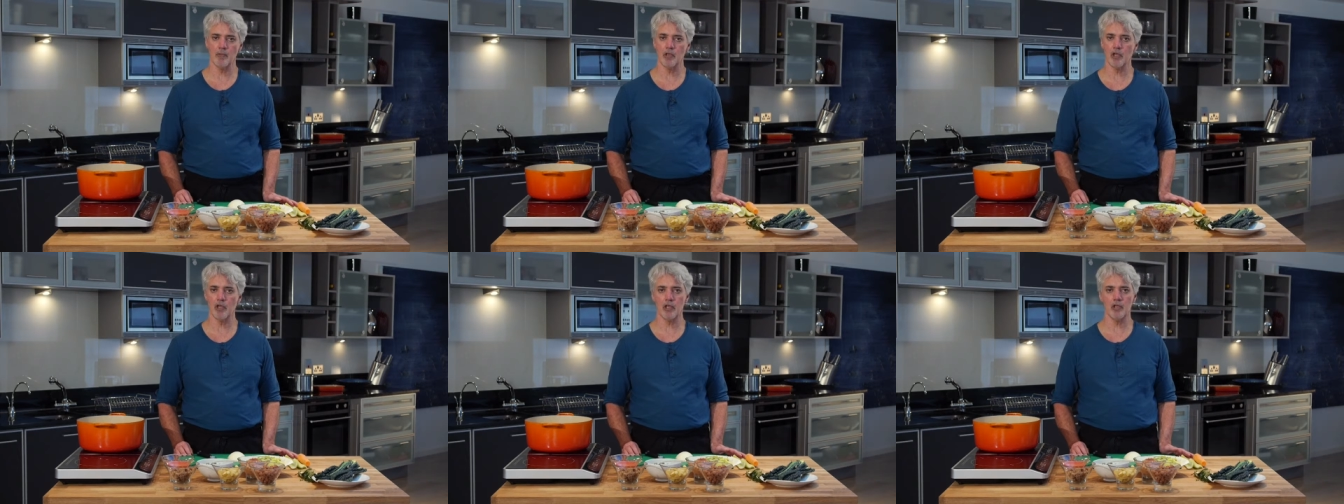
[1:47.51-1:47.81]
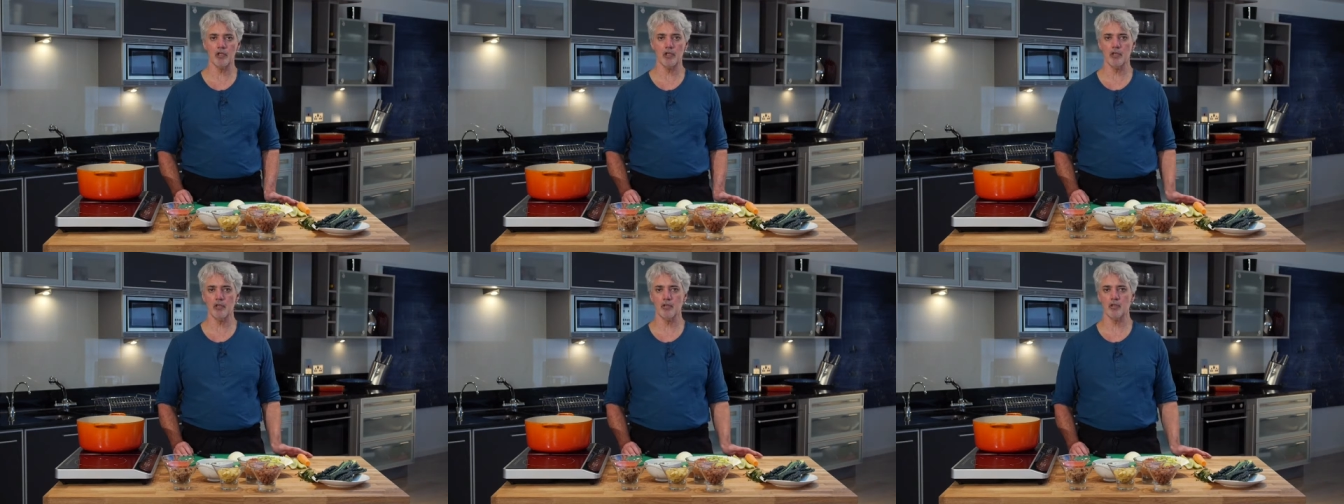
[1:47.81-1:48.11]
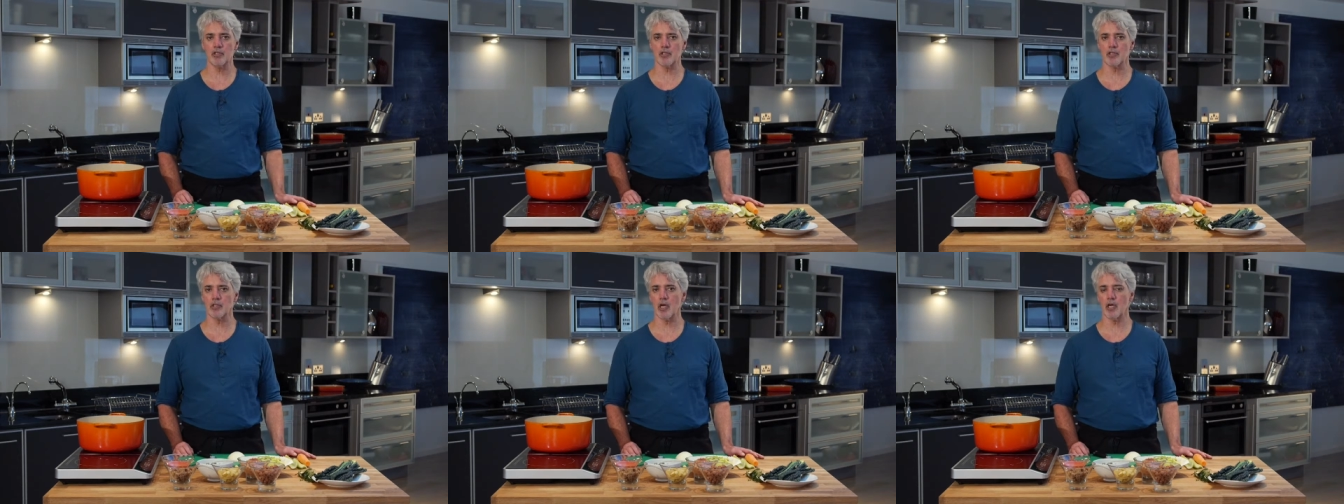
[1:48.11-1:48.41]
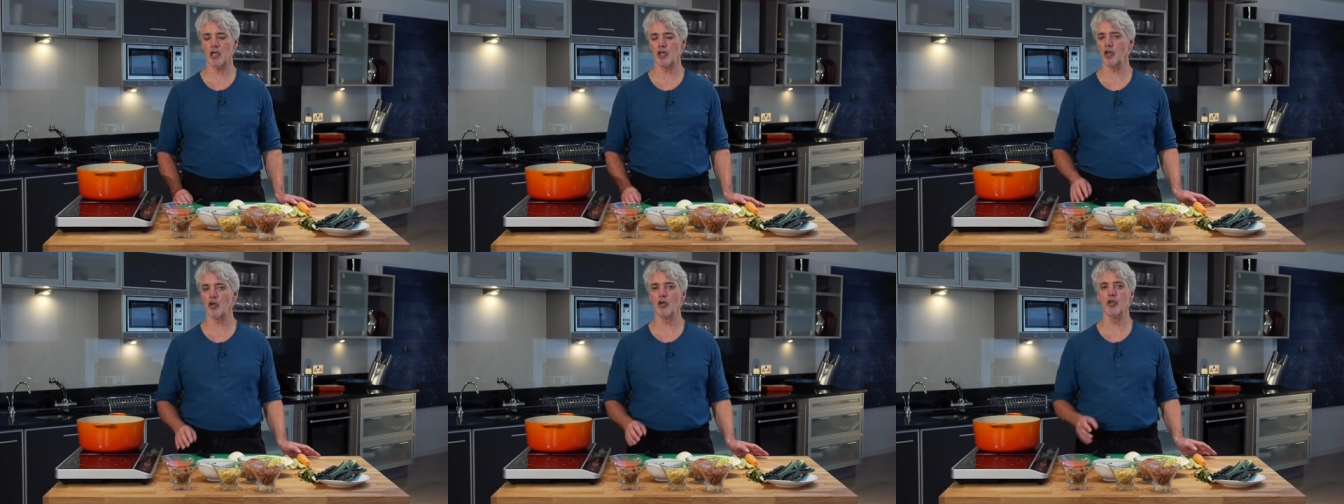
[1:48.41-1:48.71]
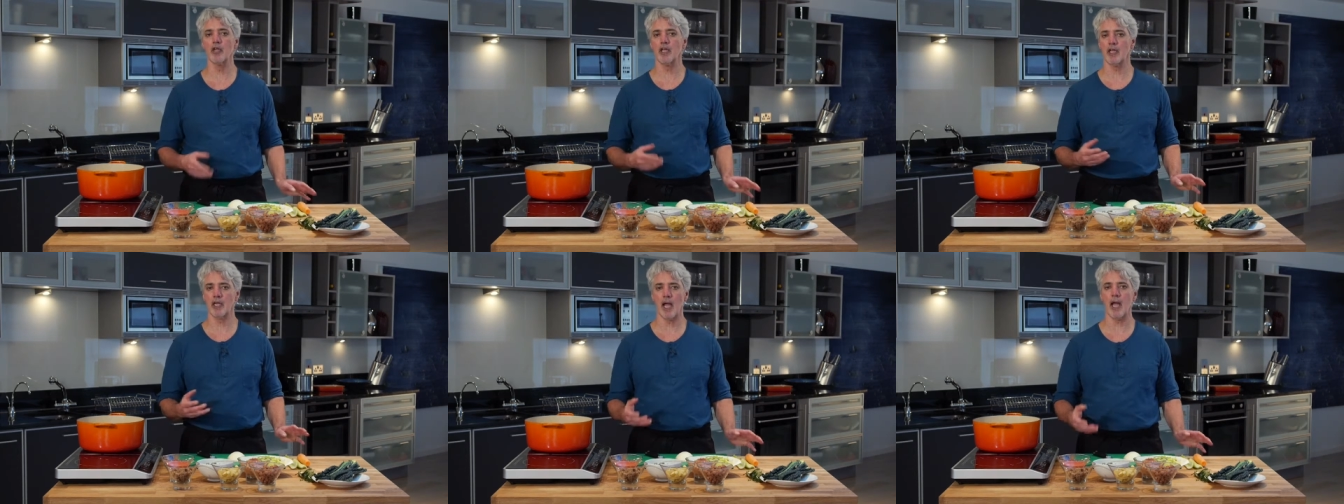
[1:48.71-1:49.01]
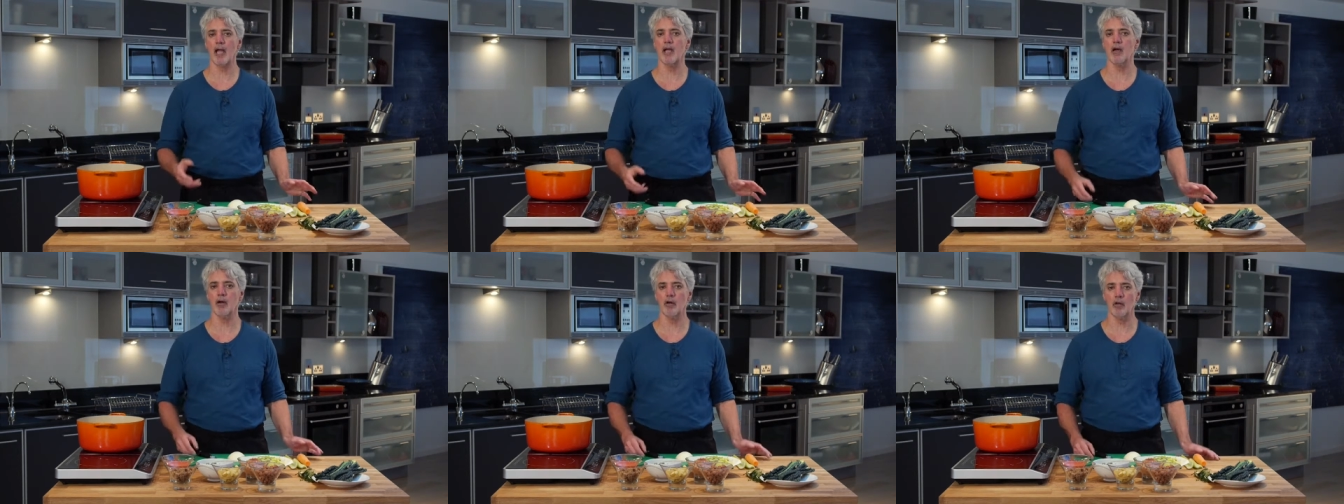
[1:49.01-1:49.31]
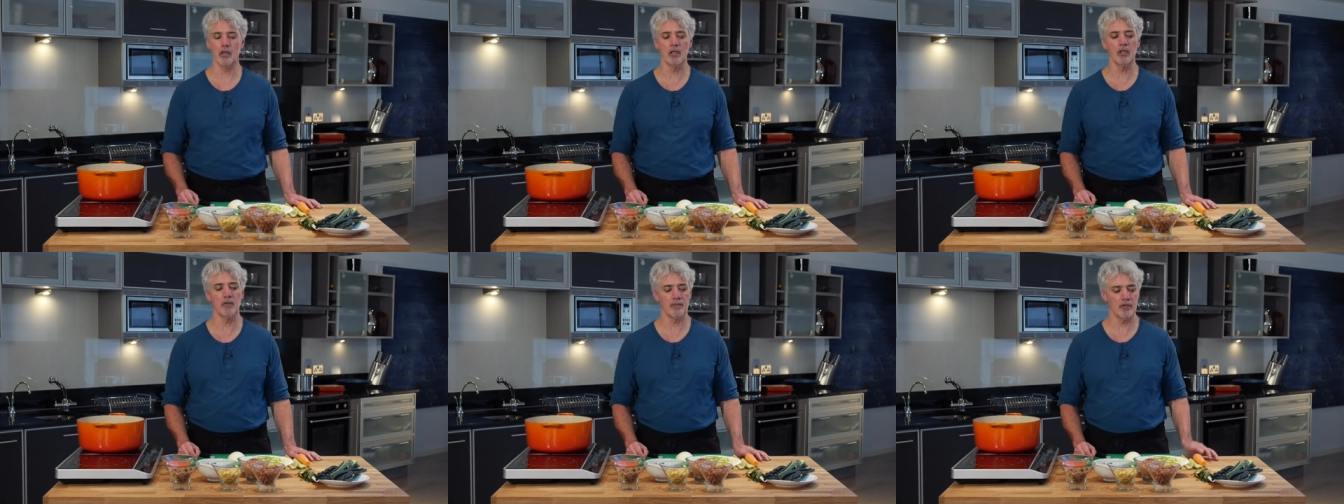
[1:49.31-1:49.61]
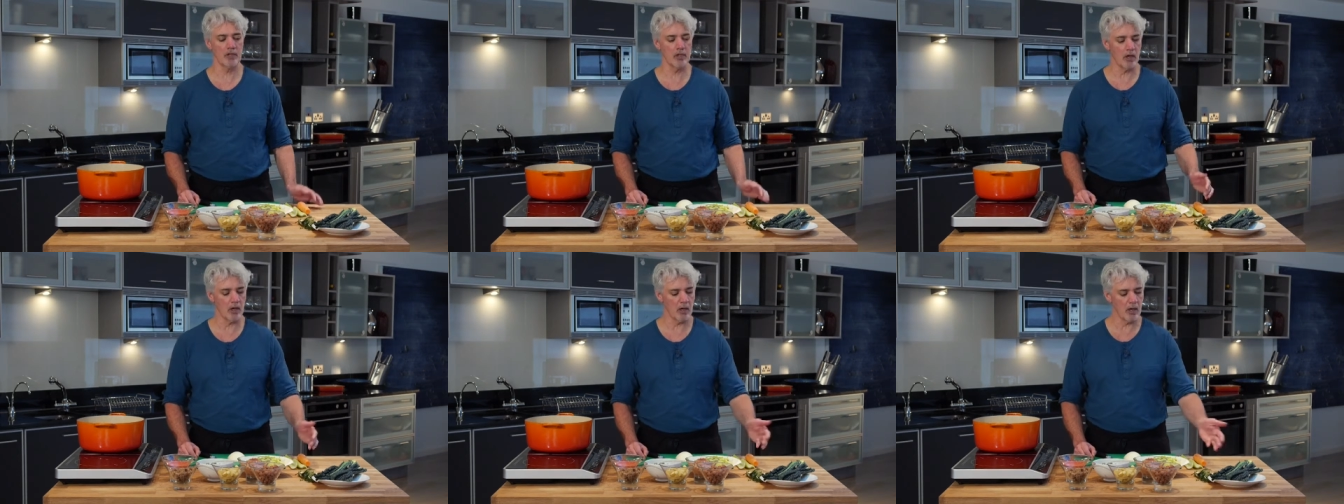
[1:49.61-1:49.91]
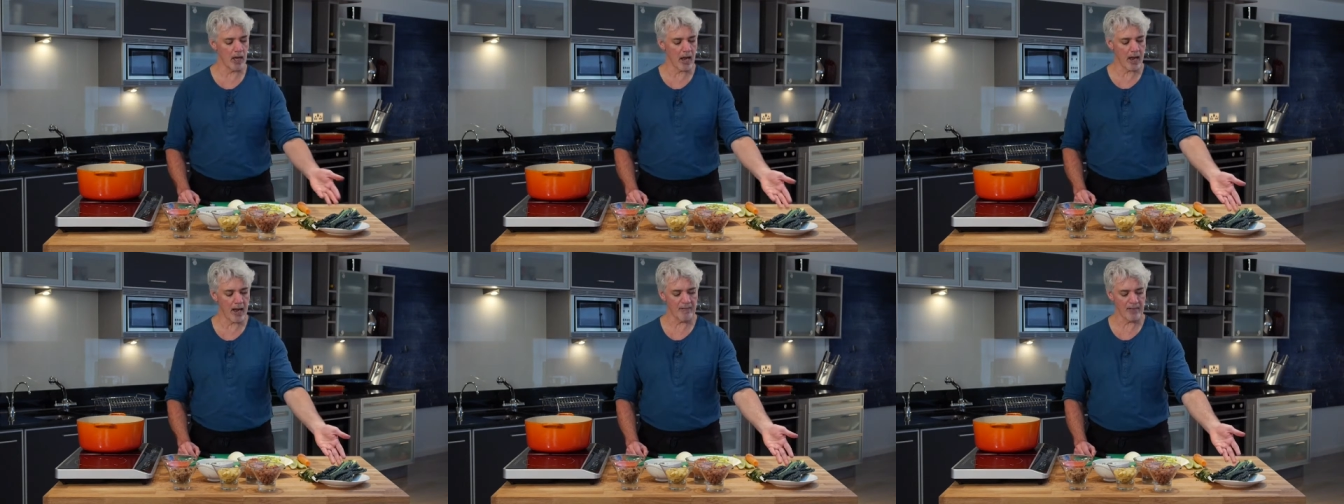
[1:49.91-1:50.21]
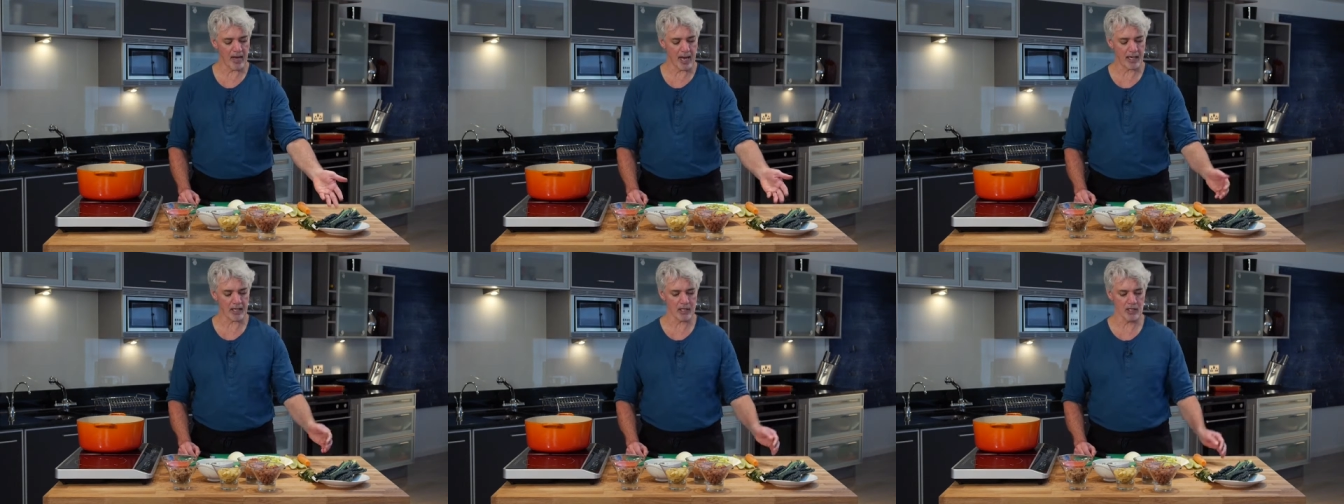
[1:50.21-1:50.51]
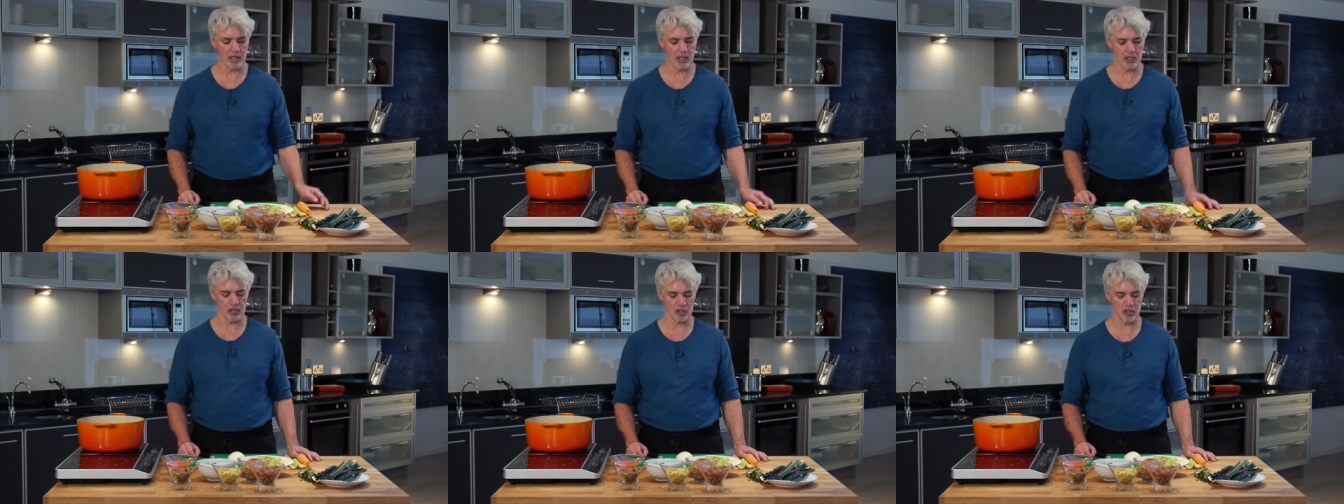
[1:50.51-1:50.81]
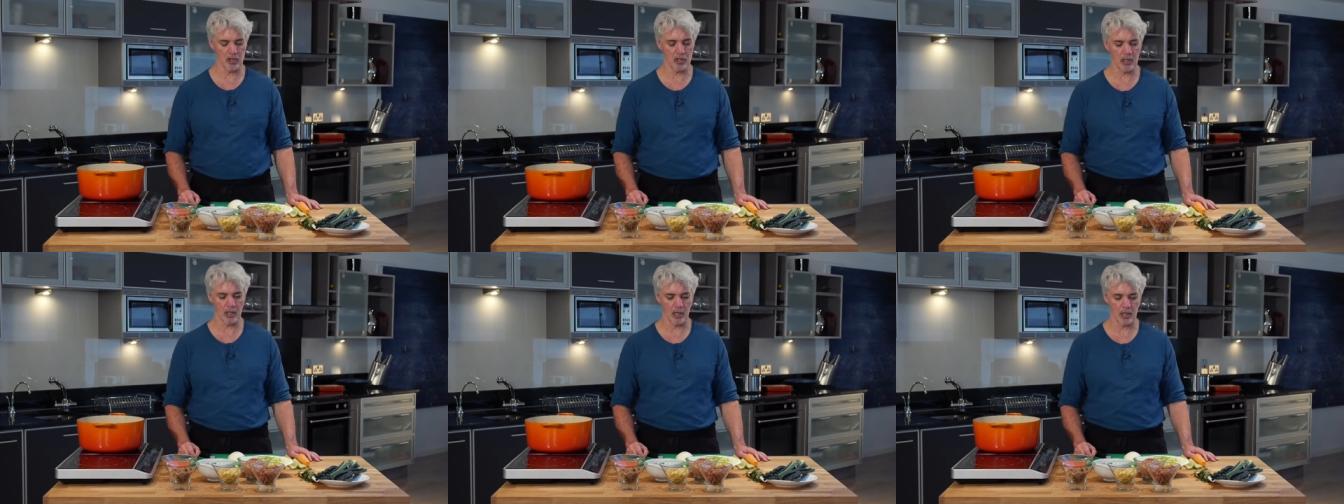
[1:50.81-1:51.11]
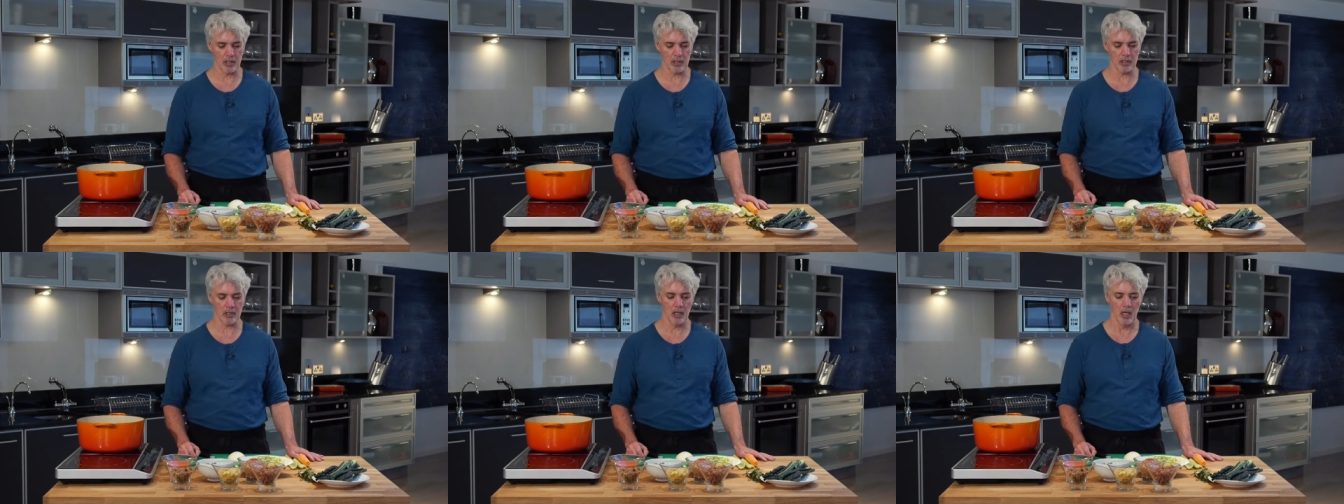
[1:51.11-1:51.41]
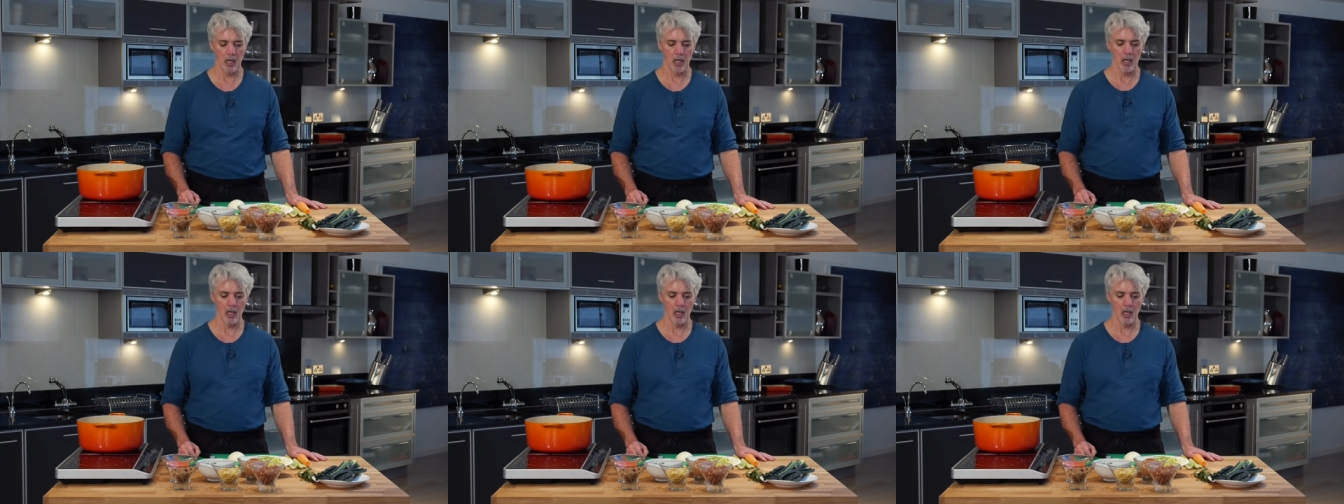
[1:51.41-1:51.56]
You can use curly kale if you don't have access to this.